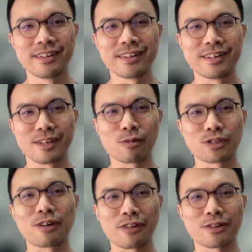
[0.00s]
it was
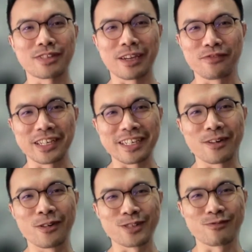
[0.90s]
not Rakuten Viki,
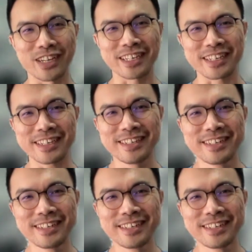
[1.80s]
it was Viki.